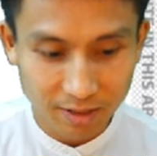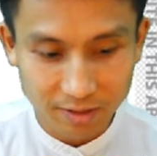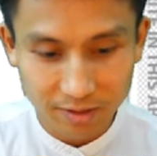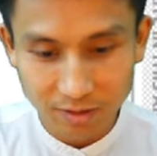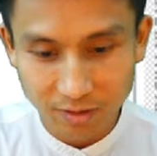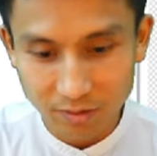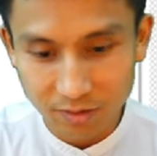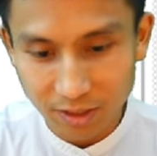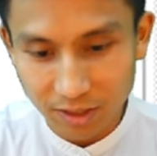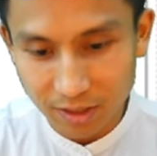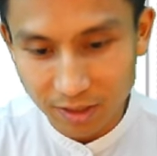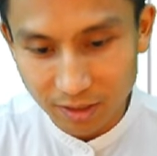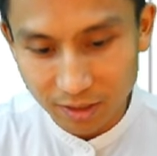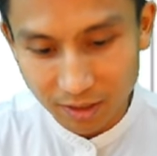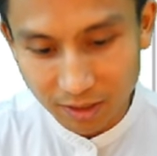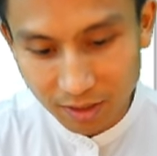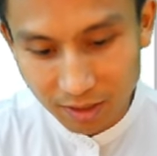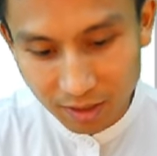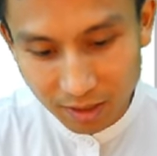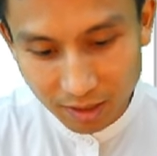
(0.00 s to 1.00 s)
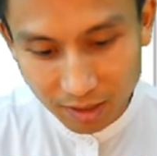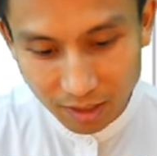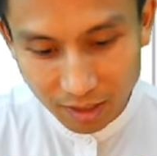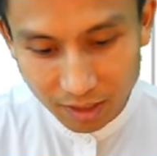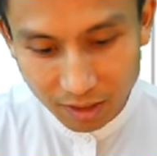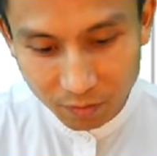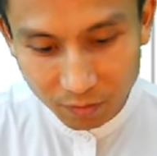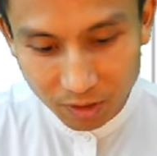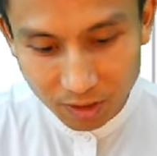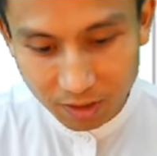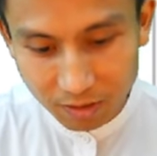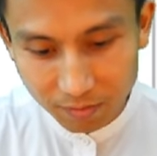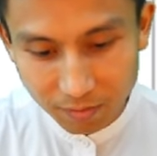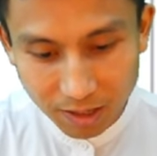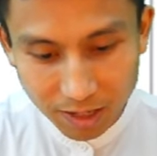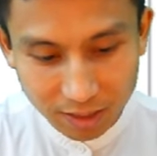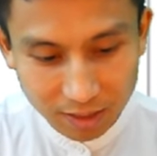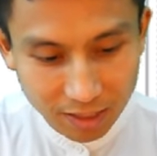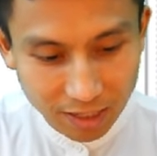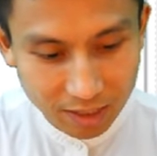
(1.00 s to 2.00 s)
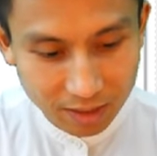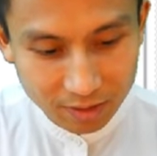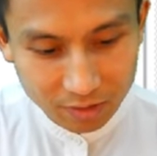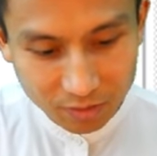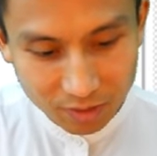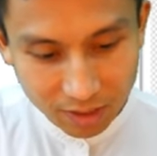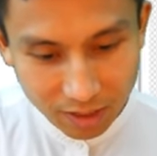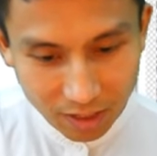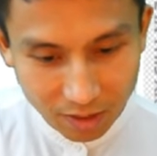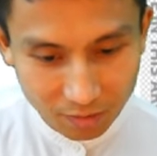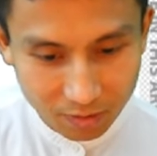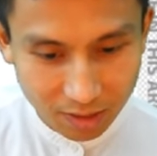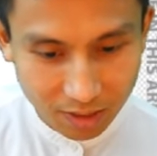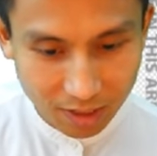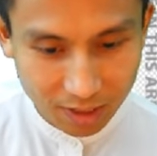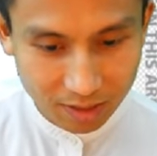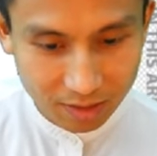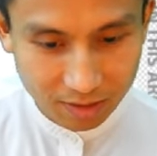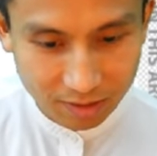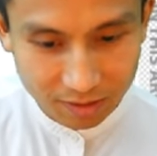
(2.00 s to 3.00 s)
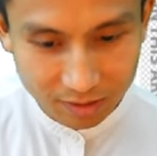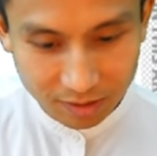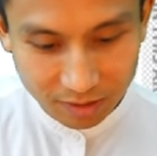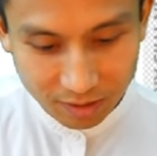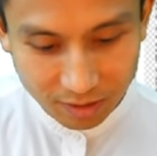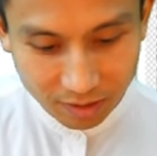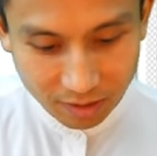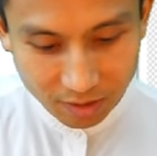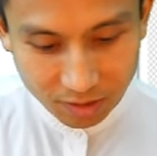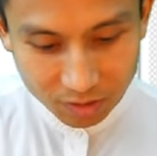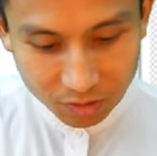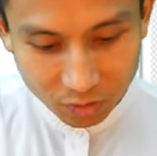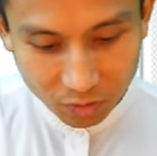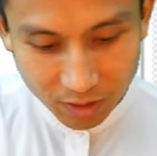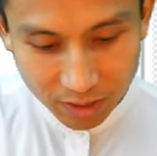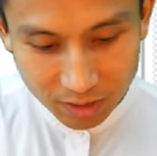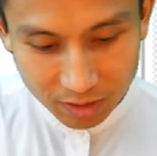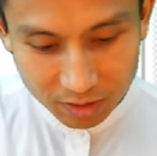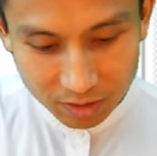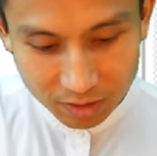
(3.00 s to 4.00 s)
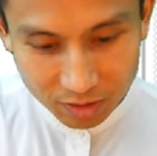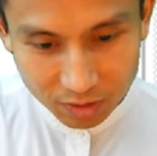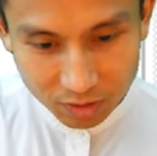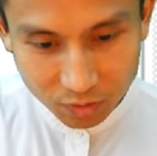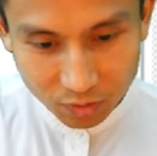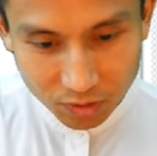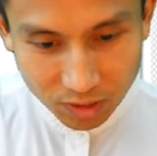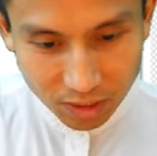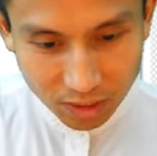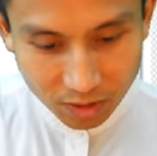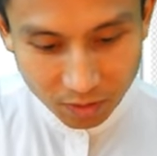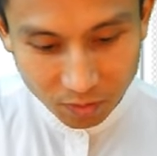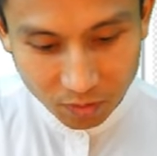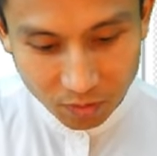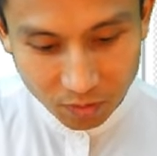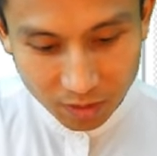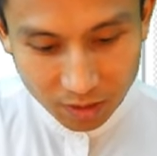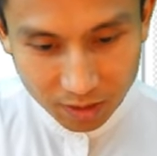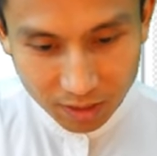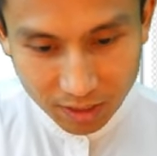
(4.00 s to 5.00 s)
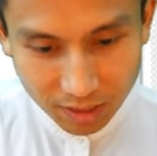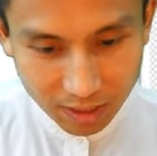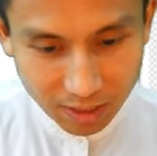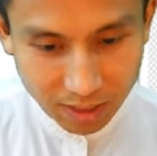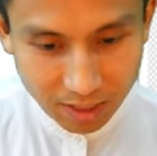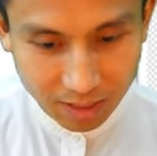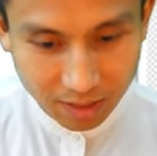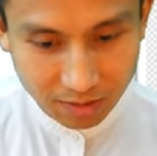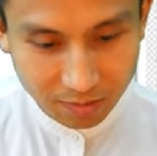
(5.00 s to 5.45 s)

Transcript: okay, and then we're gonna plug that into the calculator, so I can just do equal and clear